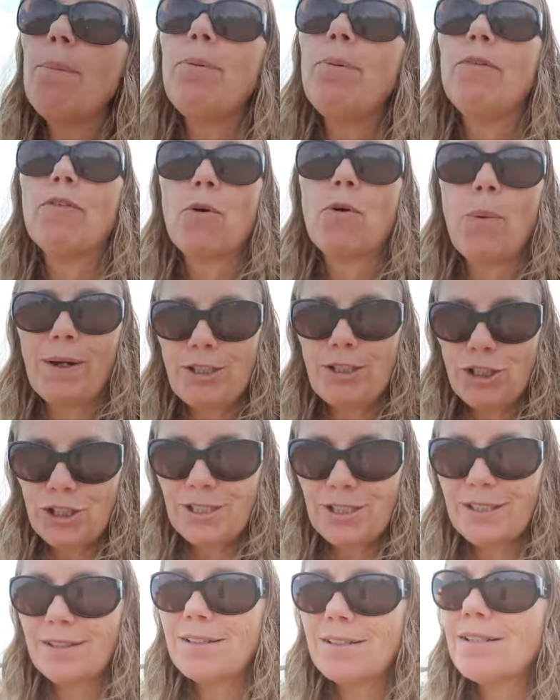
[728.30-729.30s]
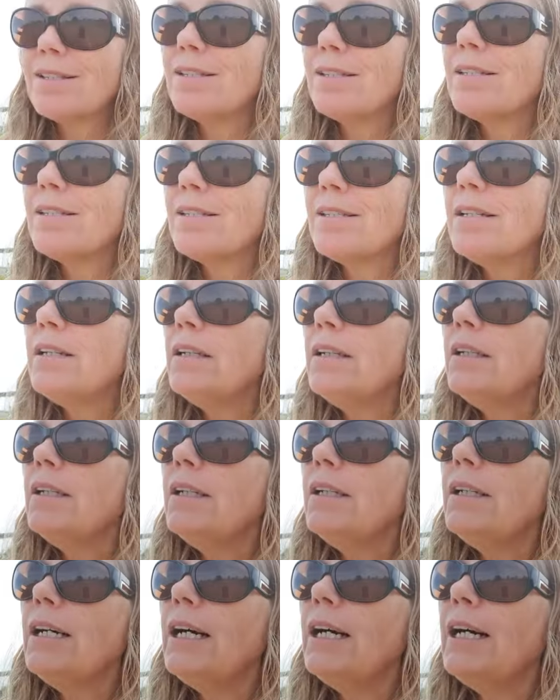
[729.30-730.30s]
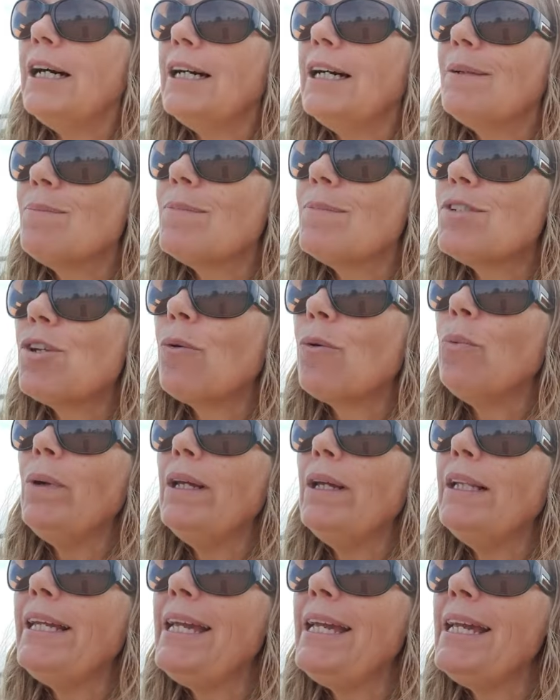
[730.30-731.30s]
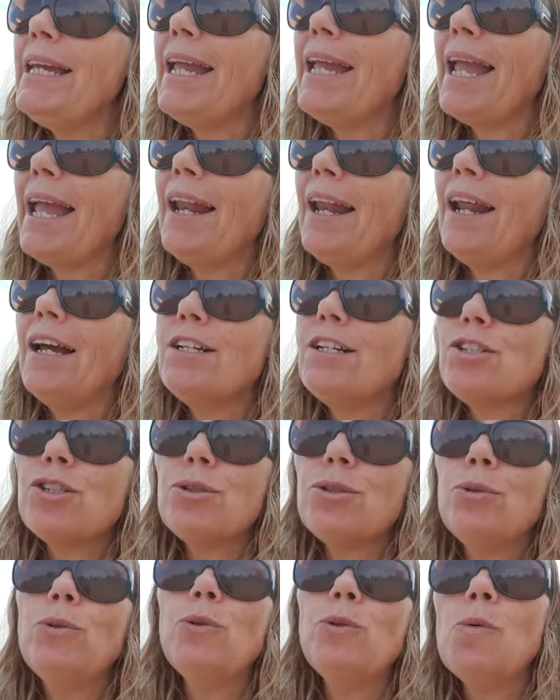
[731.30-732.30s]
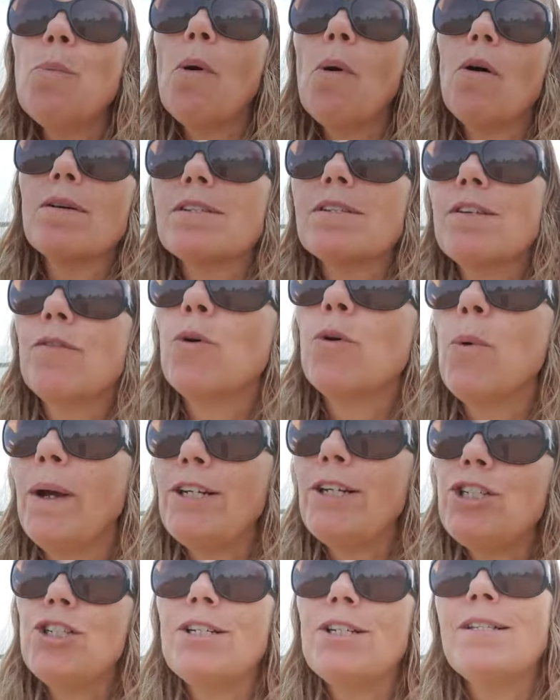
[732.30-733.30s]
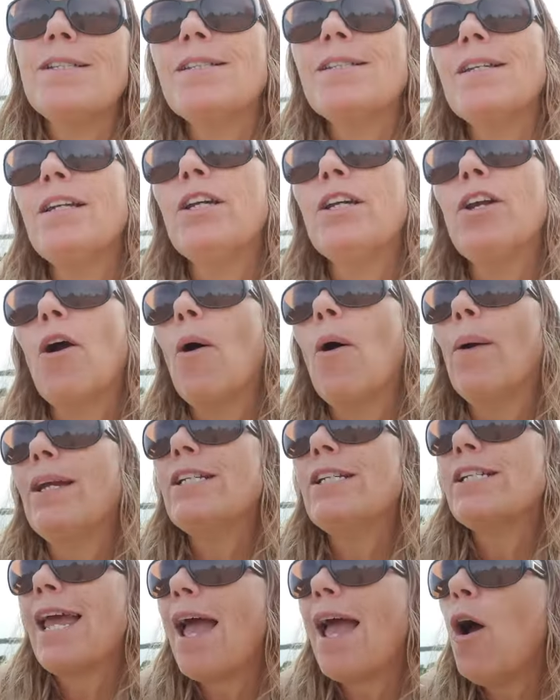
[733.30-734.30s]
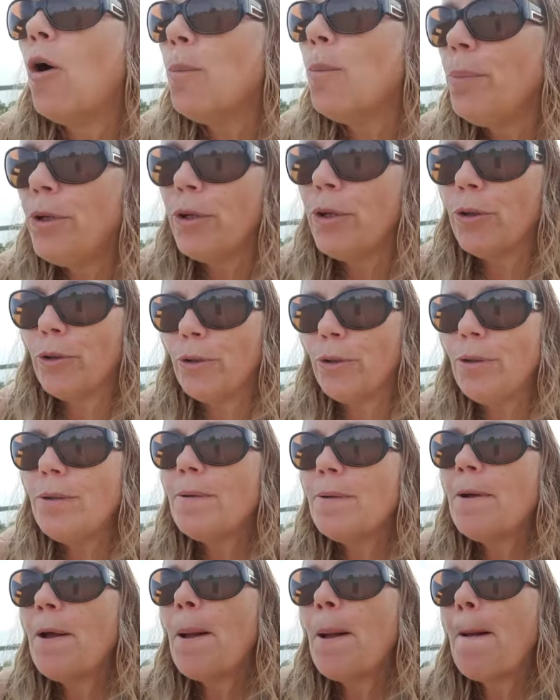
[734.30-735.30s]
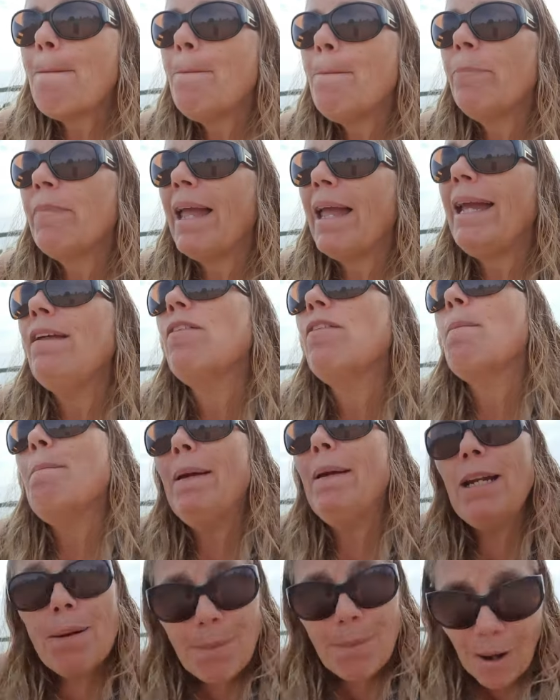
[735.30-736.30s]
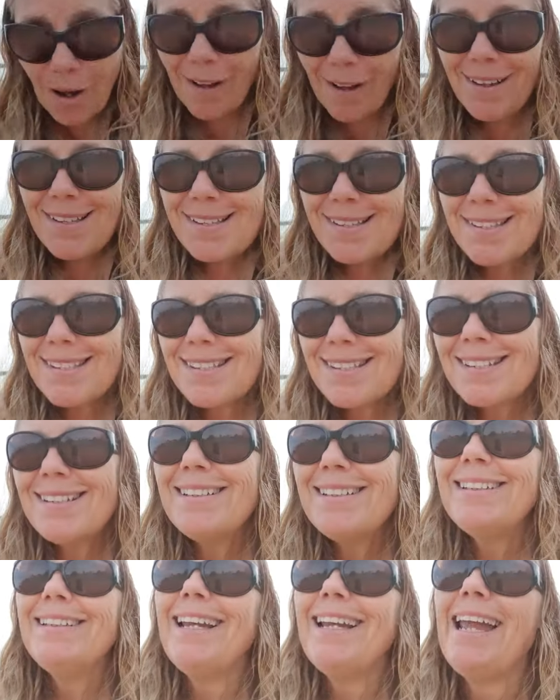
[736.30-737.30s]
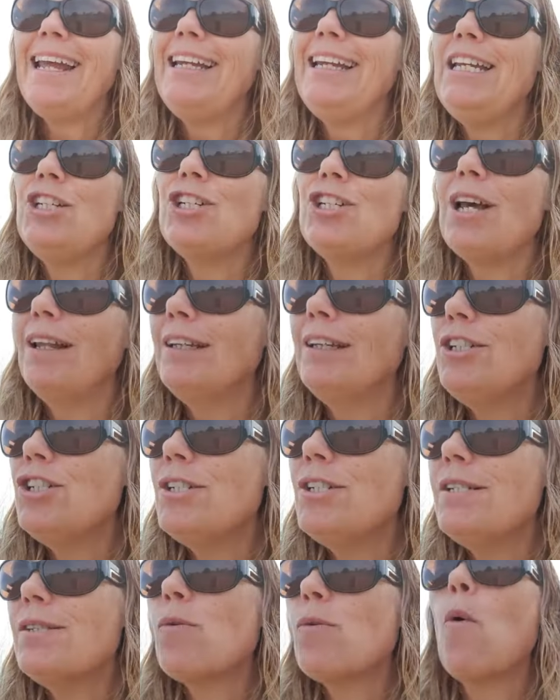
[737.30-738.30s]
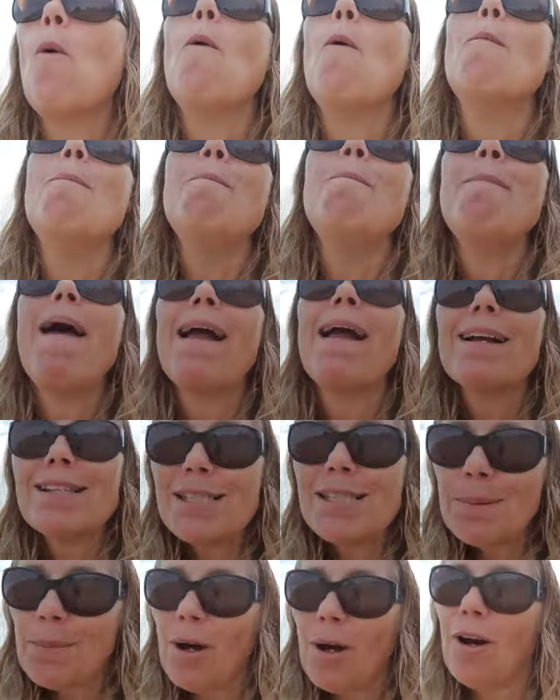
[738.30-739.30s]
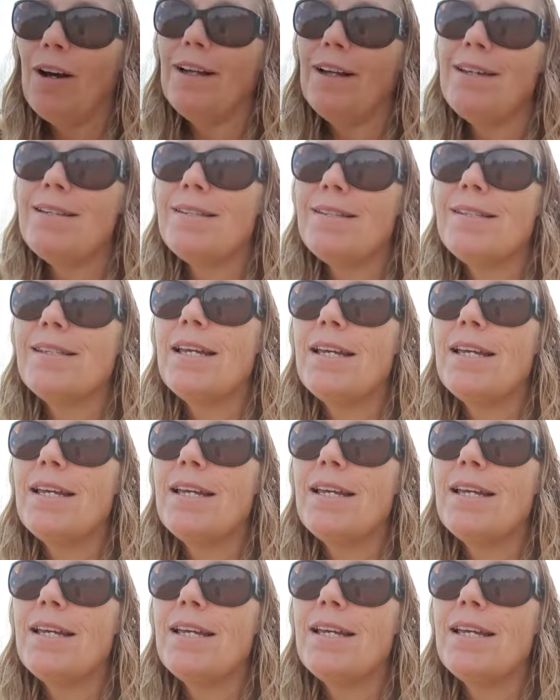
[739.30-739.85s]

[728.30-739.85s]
of questions um, so really get a toolbox of questions that are going to help you either minimize any challenges or maximize